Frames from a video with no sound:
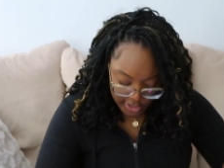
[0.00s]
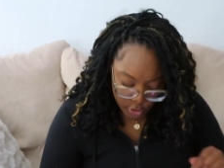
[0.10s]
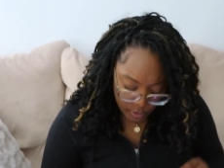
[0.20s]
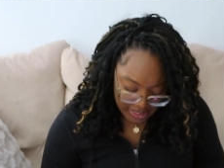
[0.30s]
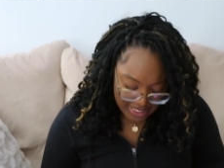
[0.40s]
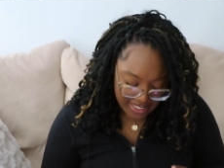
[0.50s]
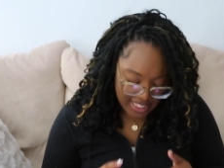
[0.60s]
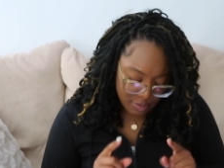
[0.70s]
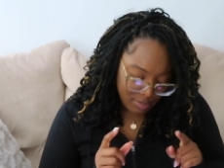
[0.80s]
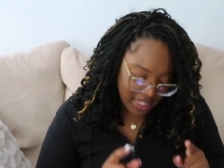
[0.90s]
So when he
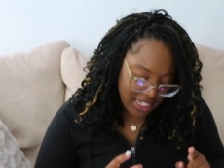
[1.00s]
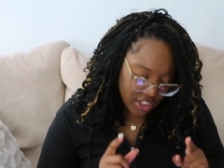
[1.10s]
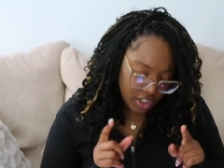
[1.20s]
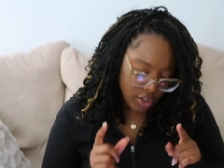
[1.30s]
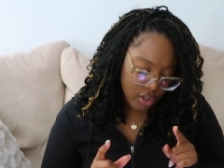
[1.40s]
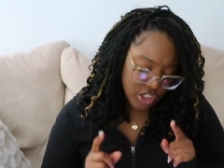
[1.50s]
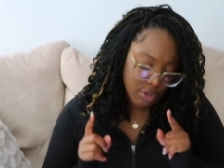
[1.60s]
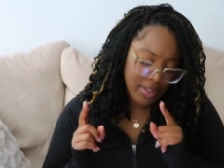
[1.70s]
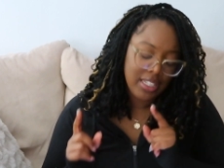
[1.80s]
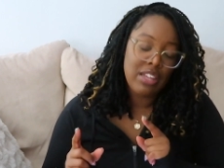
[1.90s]
says, blessed are those
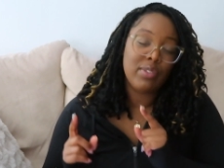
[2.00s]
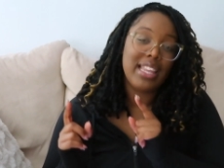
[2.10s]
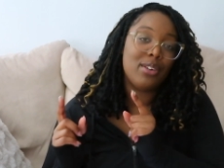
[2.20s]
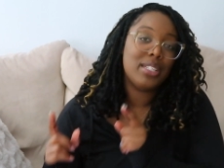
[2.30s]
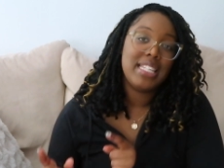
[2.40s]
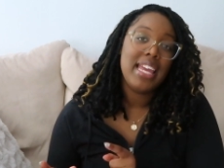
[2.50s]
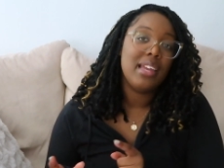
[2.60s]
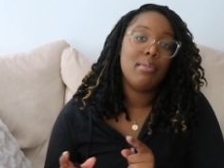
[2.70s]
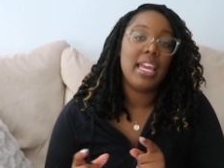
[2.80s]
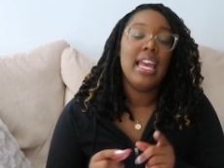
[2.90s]
who believe without
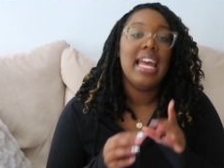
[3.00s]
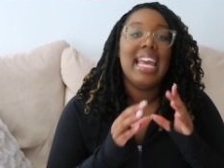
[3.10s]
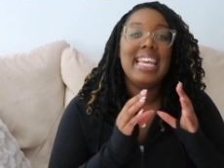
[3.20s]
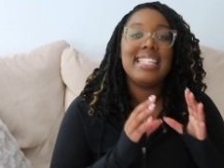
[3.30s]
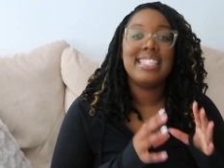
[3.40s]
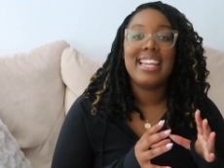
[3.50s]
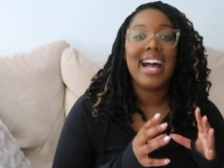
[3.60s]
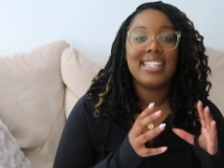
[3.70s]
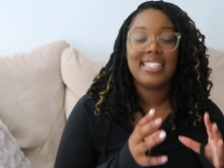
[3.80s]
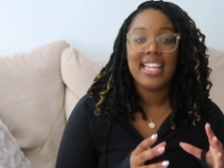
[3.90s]
seeing me, he's
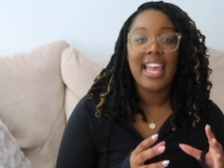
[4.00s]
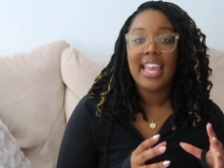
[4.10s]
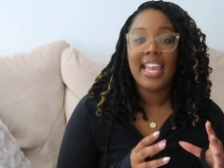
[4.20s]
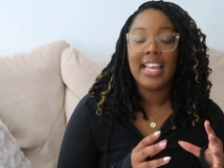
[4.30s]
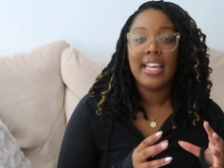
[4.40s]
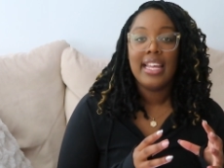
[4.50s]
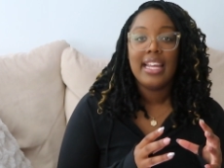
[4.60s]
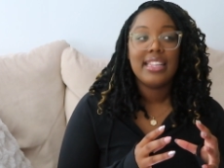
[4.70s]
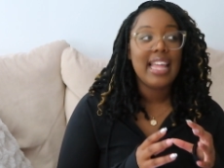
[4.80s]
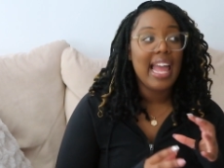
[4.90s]
not saying
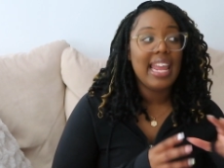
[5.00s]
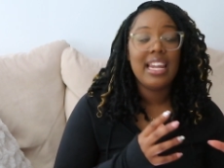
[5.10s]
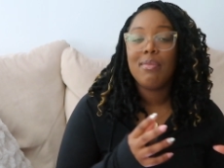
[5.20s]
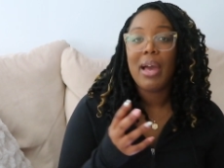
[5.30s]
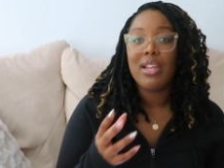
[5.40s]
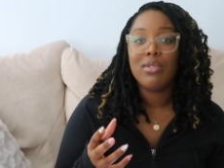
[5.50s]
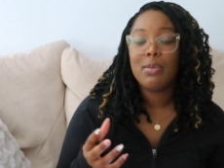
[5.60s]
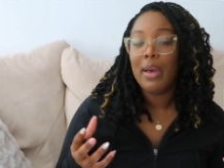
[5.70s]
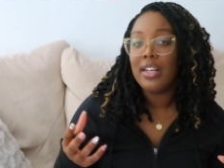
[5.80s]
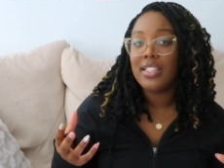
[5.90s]
that anybody
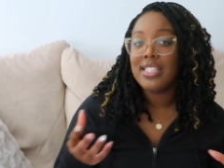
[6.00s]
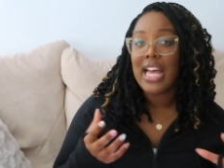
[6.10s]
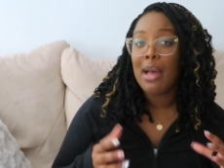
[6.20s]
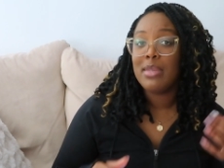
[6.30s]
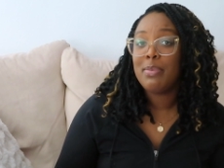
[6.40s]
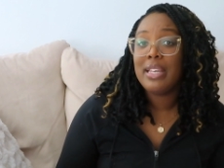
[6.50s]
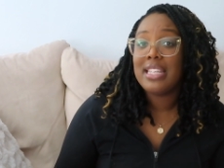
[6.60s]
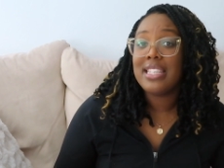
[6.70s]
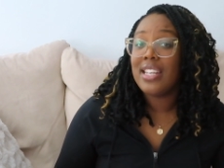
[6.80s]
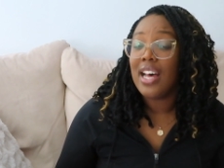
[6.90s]
was better than Thomas
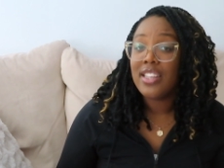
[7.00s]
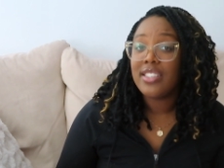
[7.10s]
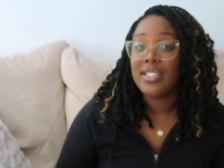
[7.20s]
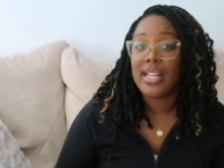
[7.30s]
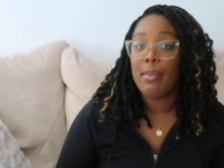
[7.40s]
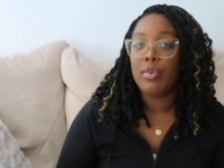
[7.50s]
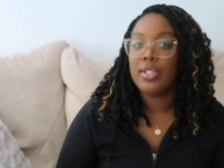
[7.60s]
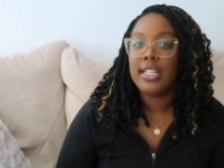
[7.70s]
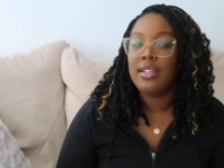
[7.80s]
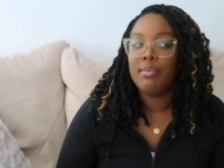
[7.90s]
because the other
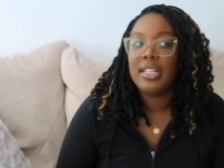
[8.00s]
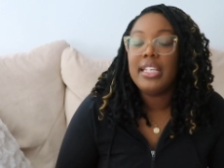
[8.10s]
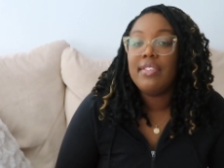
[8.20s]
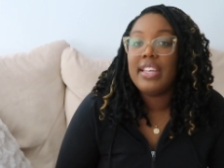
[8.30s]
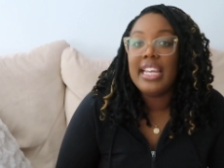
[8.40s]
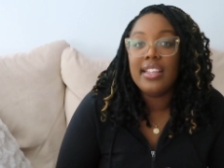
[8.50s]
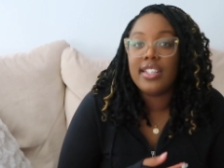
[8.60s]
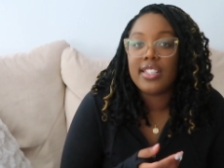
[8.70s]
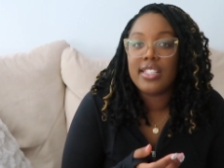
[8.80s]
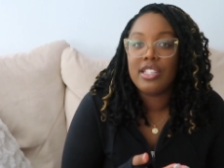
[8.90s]
disciples didn't believe
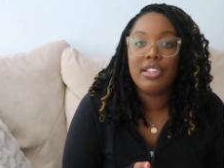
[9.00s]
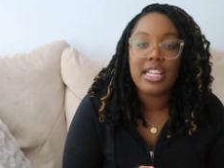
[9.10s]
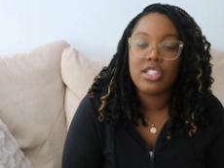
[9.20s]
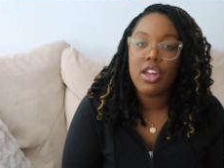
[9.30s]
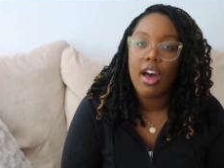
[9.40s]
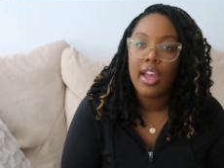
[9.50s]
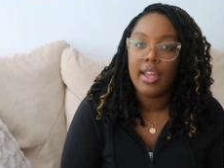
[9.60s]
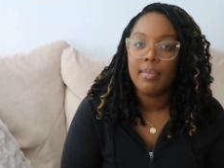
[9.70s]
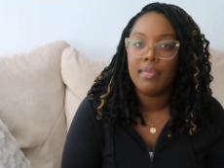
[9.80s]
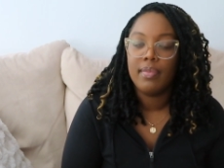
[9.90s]
either until they saw
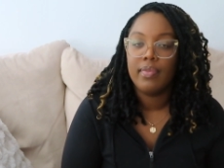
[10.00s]
him